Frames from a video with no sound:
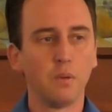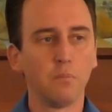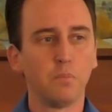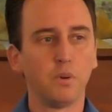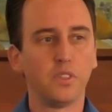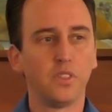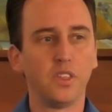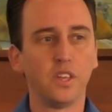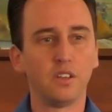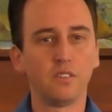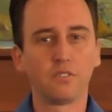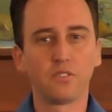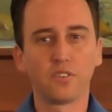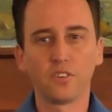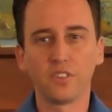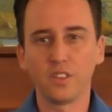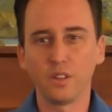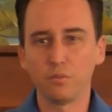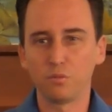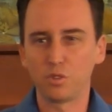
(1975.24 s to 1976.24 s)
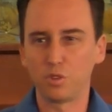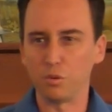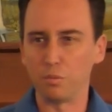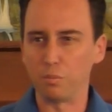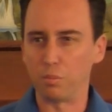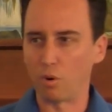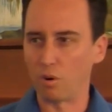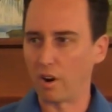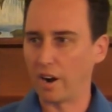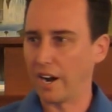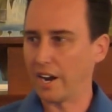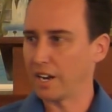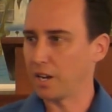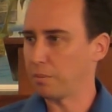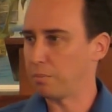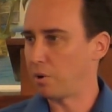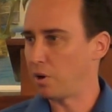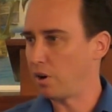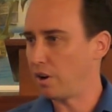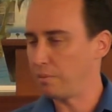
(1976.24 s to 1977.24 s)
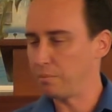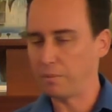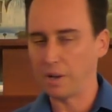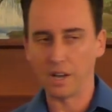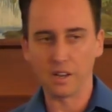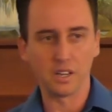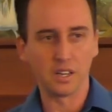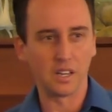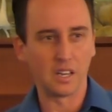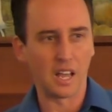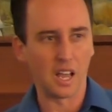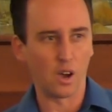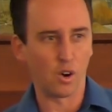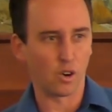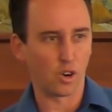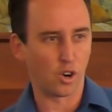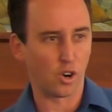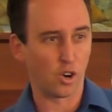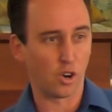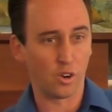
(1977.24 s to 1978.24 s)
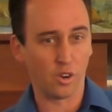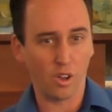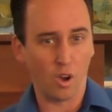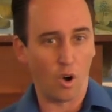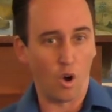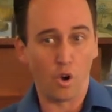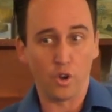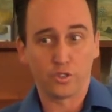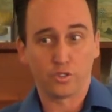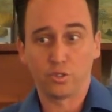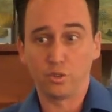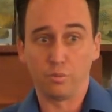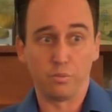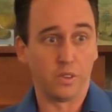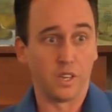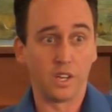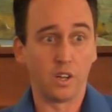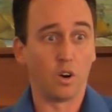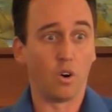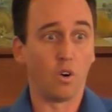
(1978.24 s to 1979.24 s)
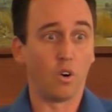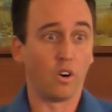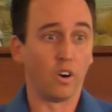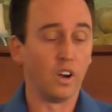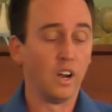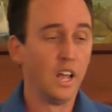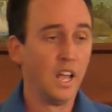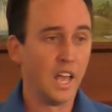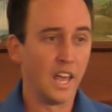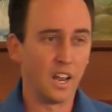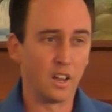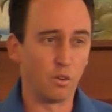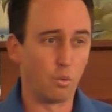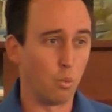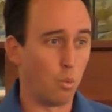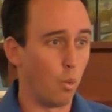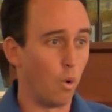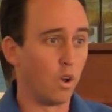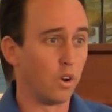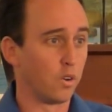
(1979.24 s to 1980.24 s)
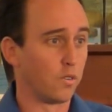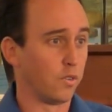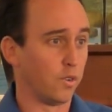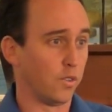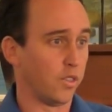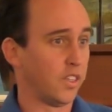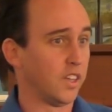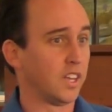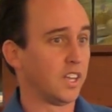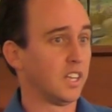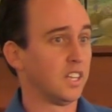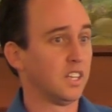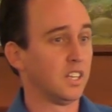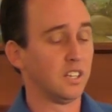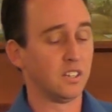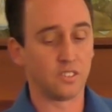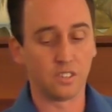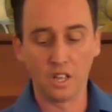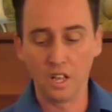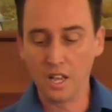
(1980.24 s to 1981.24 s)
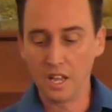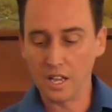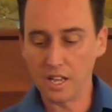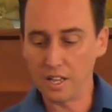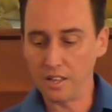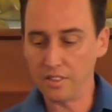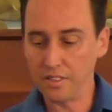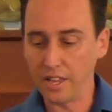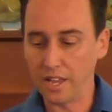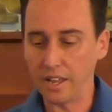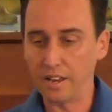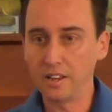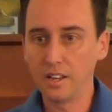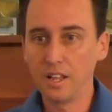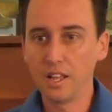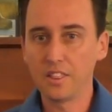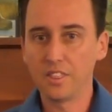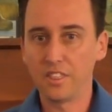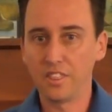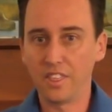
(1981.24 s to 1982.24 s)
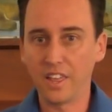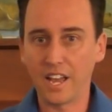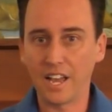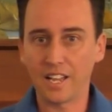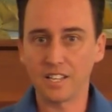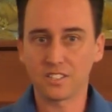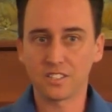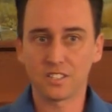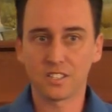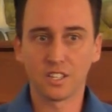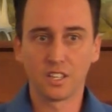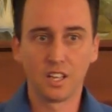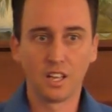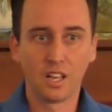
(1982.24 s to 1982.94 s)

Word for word: but then for them to brag about it and how awesome they are, how wonderful thing it is in that, that's